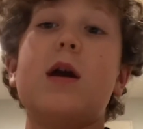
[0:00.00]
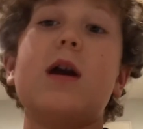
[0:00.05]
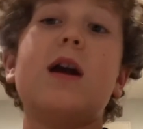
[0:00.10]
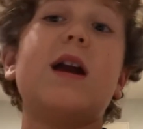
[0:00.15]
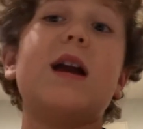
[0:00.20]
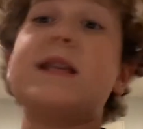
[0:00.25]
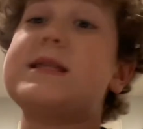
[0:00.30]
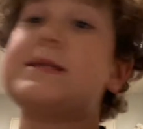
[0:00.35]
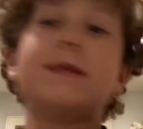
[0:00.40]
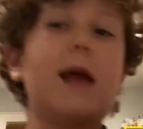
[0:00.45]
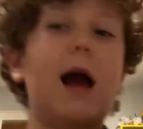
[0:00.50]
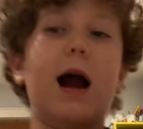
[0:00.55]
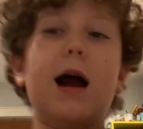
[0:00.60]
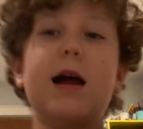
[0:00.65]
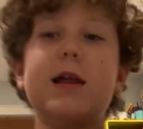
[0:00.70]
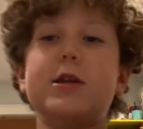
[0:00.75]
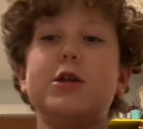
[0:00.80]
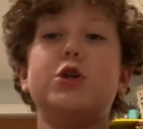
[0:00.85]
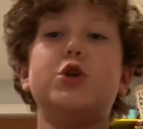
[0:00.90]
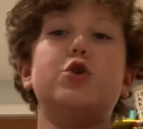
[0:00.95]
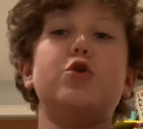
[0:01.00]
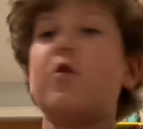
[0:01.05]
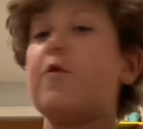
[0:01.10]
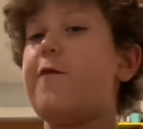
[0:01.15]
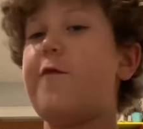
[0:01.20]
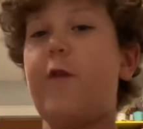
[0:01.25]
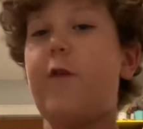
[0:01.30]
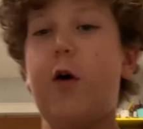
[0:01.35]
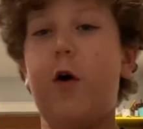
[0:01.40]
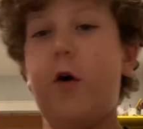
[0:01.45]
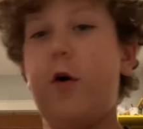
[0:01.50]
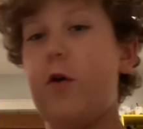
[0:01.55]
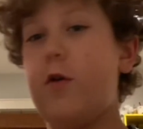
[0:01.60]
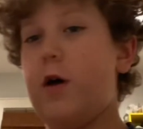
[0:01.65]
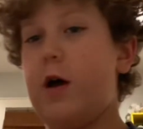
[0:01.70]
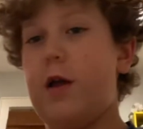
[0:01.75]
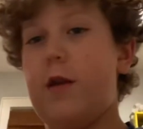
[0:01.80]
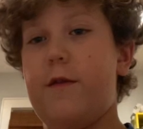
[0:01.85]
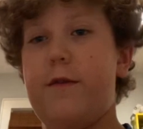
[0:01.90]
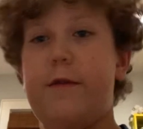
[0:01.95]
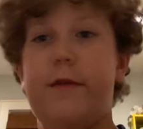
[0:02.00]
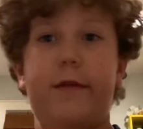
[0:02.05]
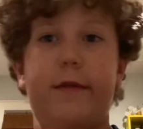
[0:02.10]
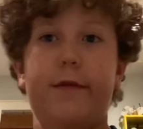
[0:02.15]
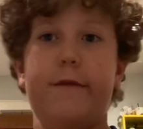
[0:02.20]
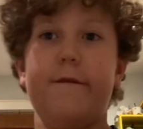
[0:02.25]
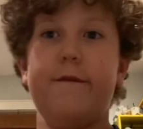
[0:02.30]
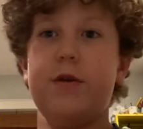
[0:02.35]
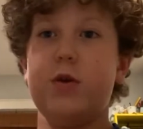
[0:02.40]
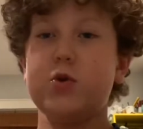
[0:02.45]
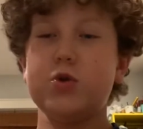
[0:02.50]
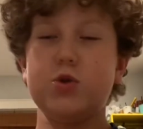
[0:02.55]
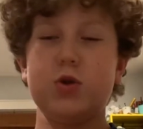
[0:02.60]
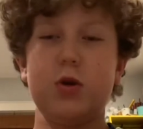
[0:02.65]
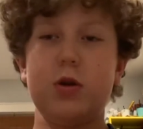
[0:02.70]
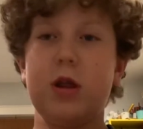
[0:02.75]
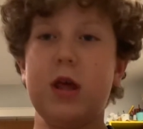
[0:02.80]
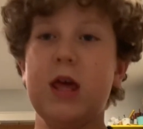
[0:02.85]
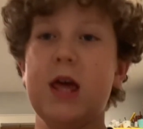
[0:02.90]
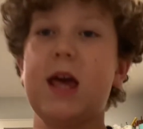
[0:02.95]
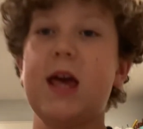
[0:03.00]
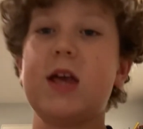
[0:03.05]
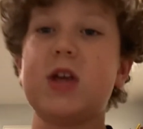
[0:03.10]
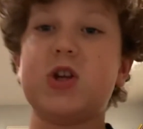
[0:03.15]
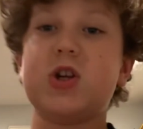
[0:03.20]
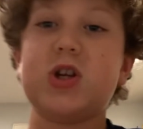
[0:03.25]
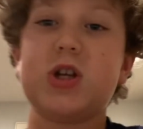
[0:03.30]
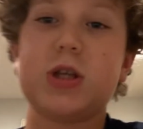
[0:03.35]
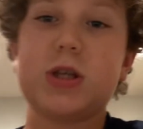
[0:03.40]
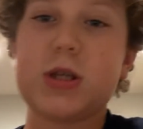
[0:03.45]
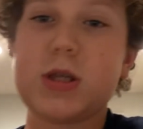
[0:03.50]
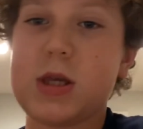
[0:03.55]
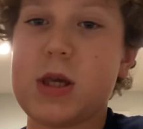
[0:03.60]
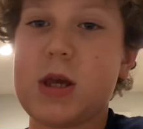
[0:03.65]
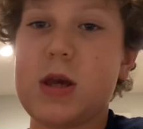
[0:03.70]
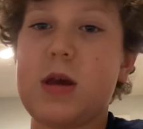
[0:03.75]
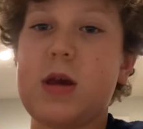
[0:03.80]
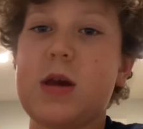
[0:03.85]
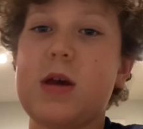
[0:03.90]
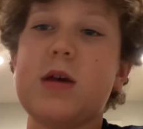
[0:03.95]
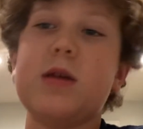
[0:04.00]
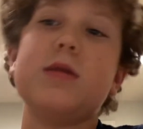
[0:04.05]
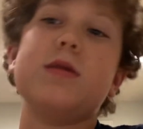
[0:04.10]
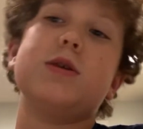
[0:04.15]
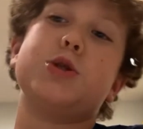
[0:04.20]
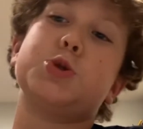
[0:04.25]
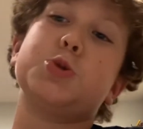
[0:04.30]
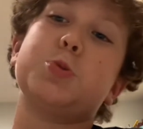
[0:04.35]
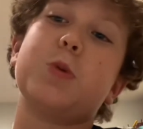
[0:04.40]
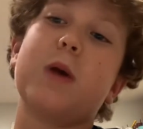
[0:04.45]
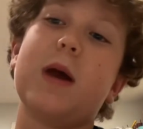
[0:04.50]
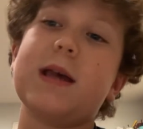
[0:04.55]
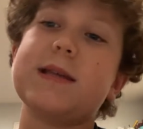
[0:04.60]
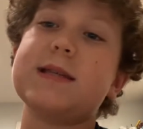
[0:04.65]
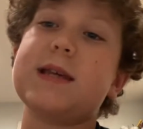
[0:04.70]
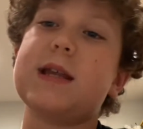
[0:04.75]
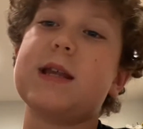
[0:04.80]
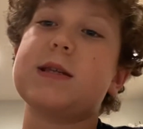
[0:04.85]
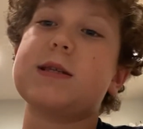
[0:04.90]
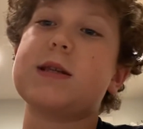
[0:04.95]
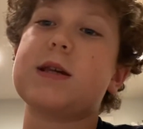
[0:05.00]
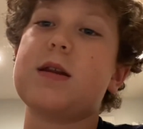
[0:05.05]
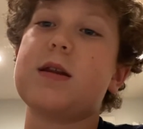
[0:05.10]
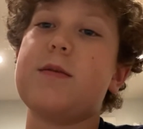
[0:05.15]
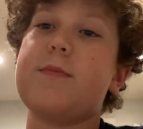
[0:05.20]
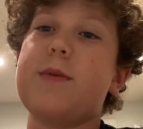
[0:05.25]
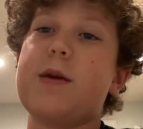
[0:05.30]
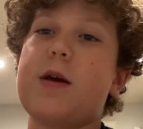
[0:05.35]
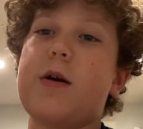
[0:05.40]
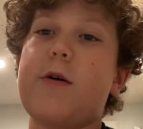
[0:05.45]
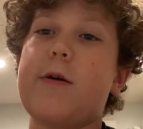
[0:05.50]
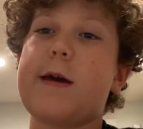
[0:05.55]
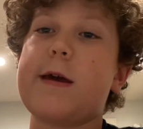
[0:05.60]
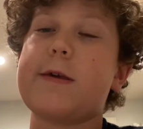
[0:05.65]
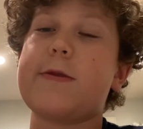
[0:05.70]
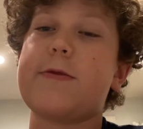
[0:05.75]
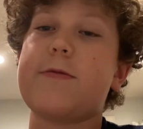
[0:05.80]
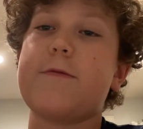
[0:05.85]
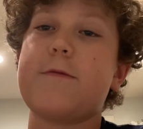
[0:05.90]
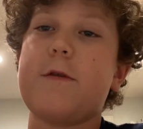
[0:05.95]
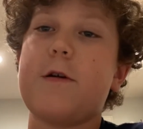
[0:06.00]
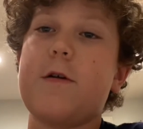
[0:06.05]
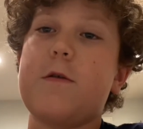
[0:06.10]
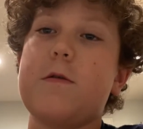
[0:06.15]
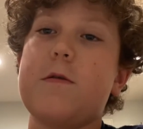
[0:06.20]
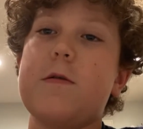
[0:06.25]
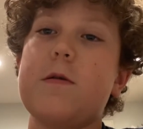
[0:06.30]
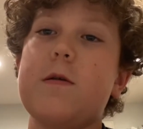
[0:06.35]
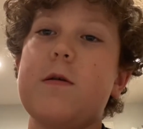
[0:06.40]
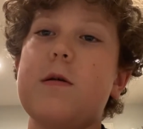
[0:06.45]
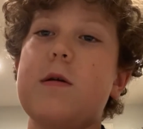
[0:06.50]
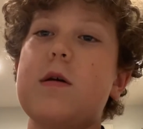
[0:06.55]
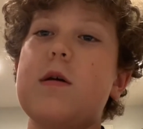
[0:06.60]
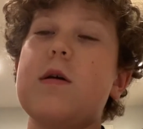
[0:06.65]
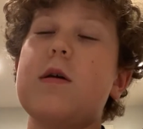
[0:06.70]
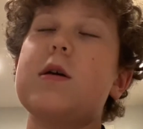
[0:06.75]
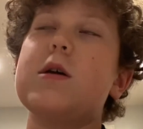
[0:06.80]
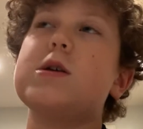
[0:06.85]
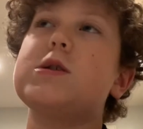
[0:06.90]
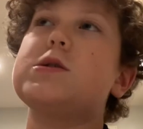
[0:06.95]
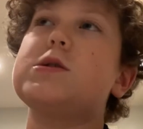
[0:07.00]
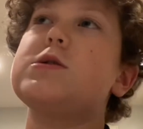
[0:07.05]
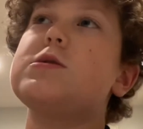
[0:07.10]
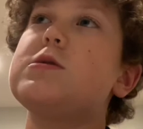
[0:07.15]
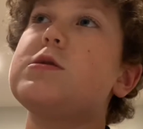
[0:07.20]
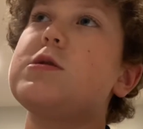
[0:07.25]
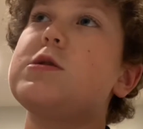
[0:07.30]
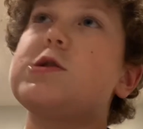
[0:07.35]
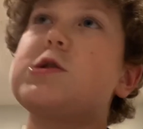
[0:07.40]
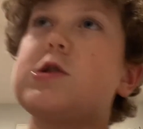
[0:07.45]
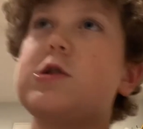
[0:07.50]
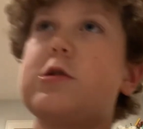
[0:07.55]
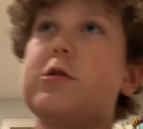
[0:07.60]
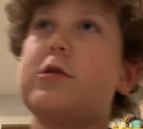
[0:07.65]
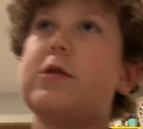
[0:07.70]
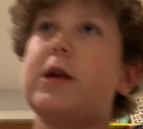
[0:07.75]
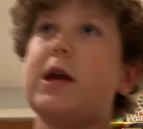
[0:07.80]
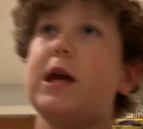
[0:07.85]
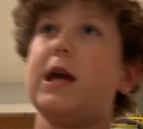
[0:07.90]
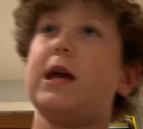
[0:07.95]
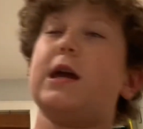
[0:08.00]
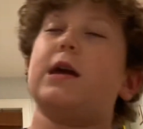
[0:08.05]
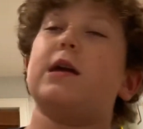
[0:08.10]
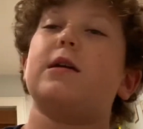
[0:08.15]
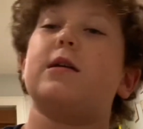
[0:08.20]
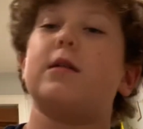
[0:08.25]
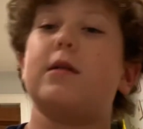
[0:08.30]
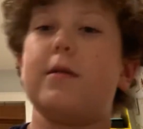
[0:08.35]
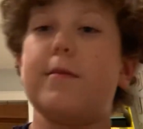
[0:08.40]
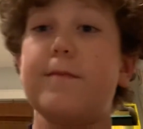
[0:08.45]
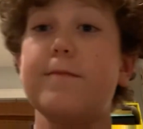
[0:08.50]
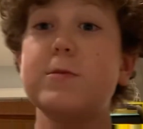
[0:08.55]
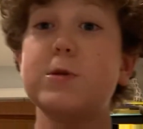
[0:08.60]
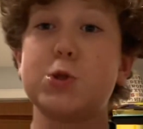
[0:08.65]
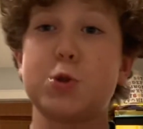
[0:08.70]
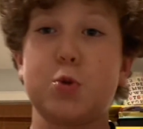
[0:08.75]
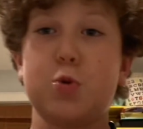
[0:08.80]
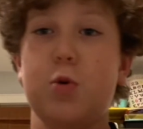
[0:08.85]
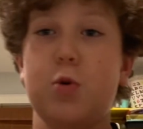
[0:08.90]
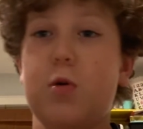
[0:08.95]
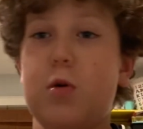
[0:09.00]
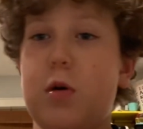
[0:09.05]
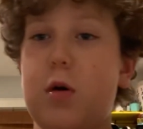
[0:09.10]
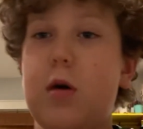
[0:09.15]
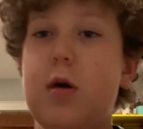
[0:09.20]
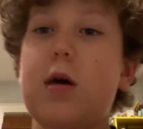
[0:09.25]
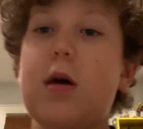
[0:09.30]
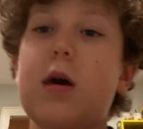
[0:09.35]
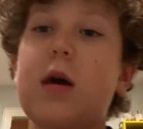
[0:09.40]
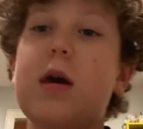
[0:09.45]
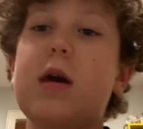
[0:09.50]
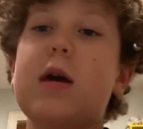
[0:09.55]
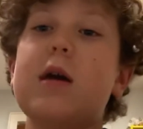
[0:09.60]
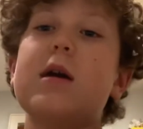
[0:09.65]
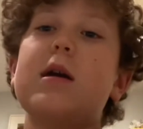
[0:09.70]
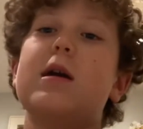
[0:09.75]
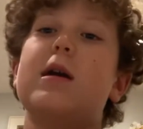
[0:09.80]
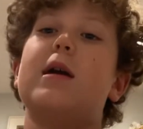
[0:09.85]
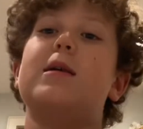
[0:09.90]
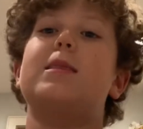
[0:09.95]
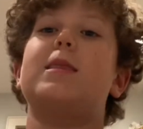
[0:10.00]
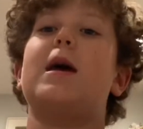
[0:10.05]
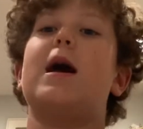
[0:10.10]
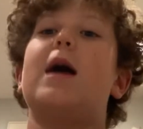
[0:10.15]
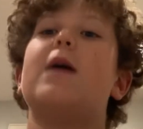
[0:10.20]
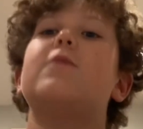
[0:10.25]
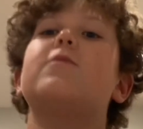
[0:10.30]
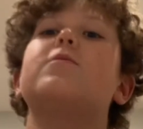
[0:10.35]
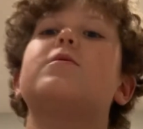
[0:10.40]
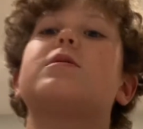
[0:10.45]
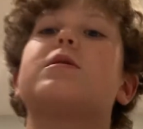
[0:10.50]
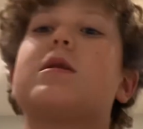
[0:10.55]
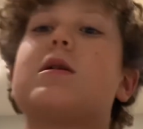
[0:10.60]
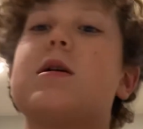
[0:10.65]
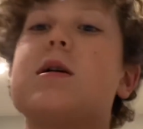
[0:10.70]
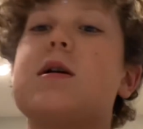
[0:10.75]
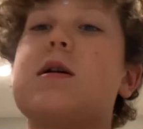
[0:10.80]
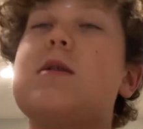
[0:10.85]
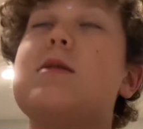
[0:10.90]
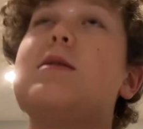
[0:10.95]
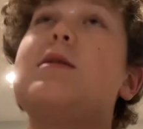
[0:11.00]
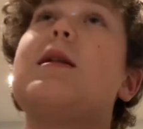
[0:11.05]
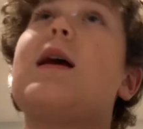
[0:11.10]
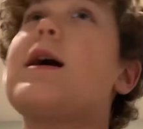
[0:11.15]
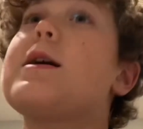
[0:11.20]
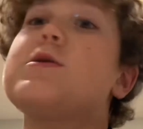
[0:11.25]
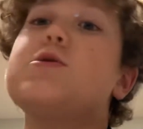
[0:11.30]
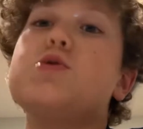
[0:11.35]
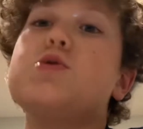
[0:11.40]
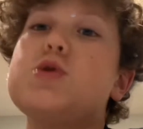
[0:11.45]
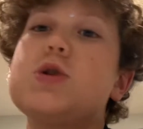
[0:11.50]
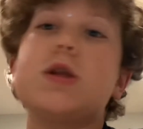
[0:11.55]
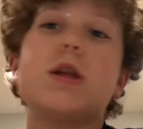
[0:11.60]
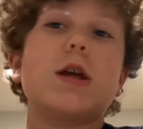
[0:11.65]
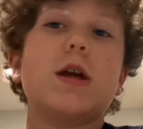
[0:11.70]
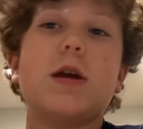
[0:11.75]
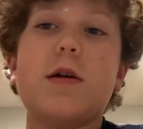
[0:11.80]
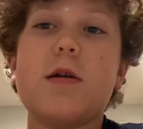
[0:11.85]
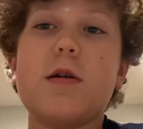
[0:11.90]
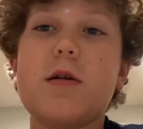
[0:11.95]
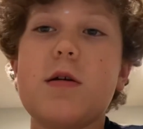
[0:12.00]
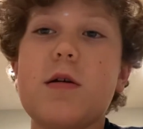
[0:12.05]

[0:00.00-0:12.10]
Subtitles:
it's not your fault on username. It's just the stress that it's going to be going through during school. And now and I usually